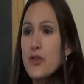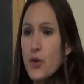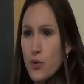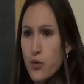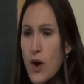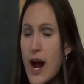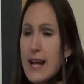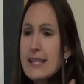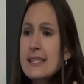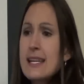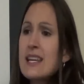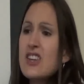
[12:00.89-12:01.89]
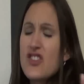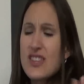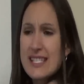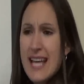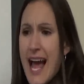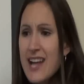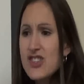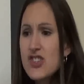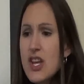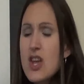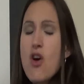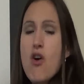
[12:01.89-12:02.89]
the rising, the
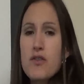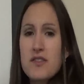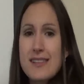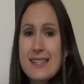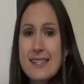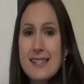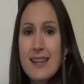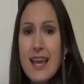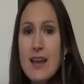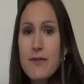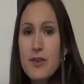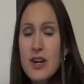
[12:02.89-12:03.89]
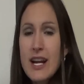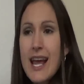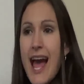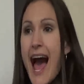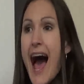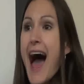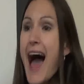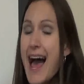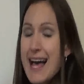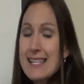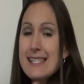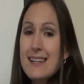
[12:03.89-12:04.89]
tension over slavery
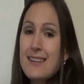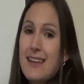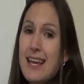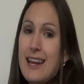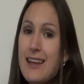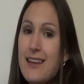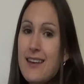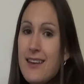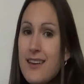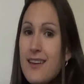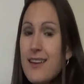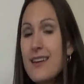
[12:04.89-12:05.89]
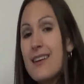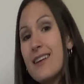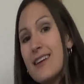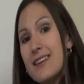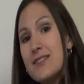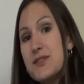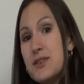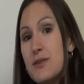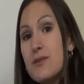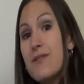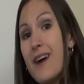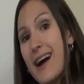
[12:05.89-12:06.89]
escalated
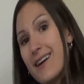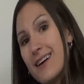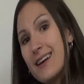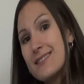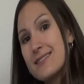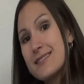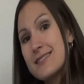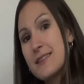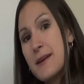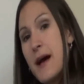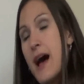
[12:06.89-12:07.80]
into violence.